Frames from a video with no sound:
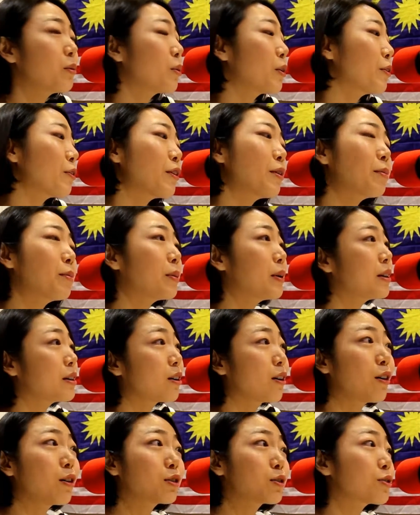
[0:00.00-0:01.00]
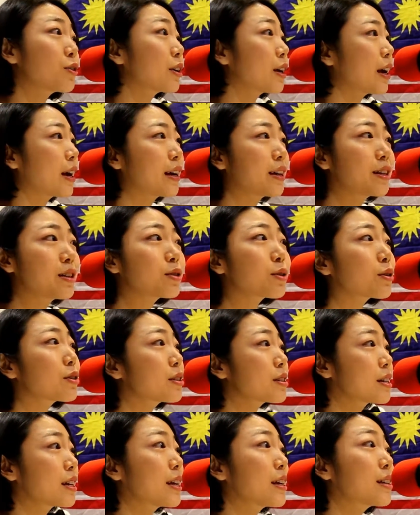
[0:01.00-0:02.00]
Whether it be dogs or cats
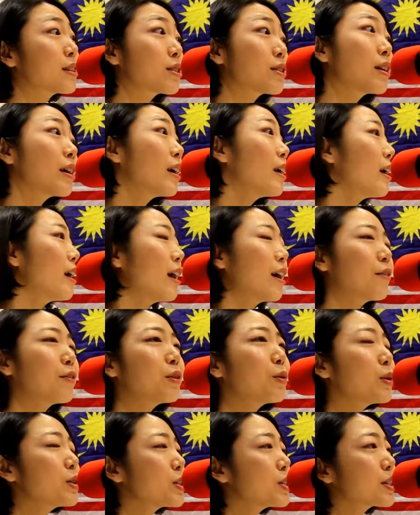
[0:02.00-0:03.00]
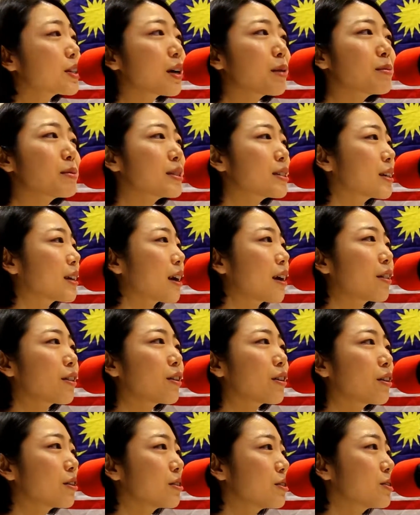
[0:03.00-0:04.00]
or snakes, everyone just comes
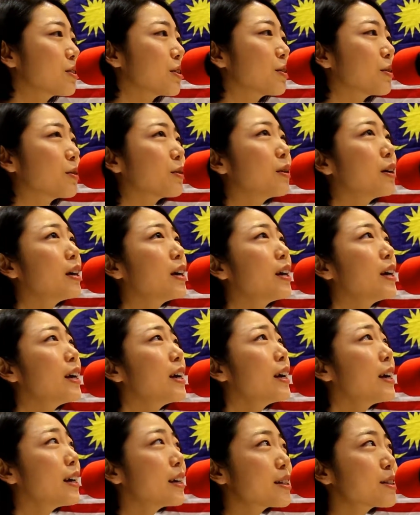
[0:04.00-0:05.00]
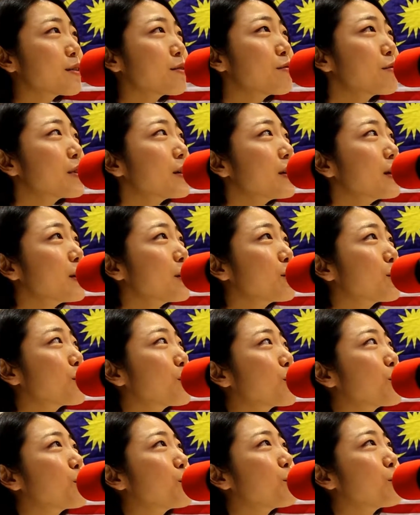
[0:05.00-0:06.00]
together. So it's a really
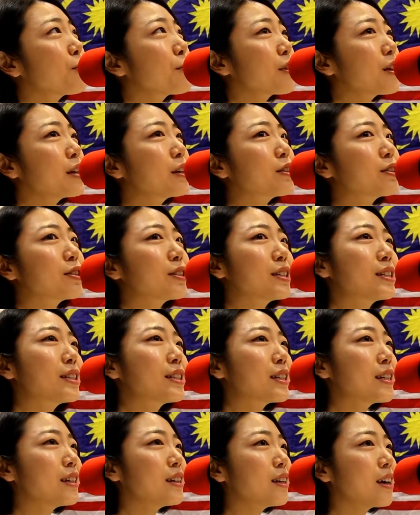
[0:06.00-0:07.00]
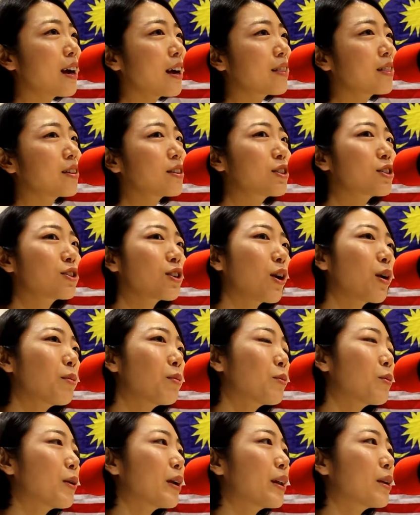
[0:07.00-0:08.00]
cool thing to see at the
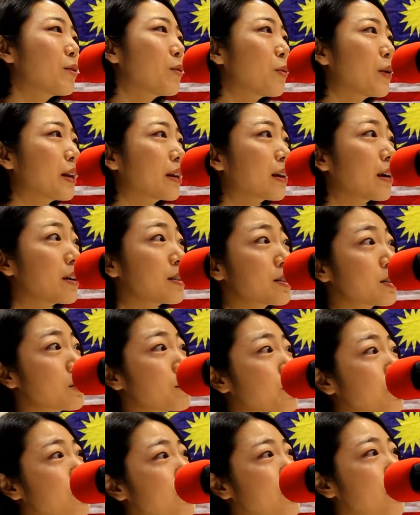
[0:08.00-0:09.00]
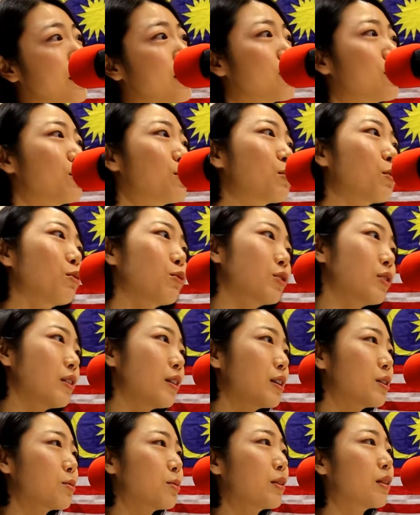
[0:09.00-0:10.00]
shop when customers get to
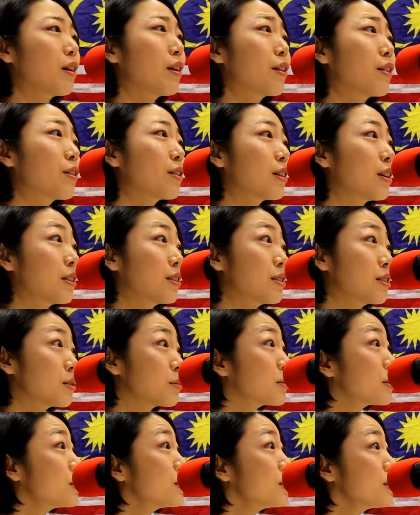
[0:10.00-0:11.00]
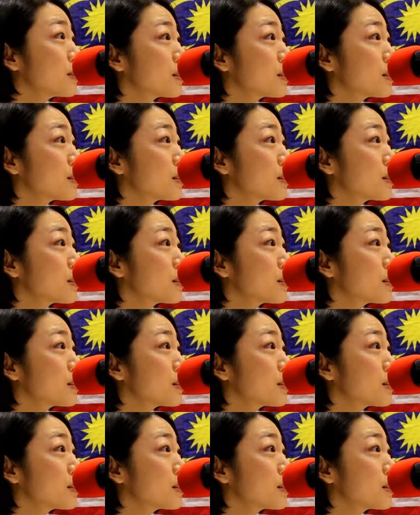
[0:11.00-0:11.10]
socialize with other customers.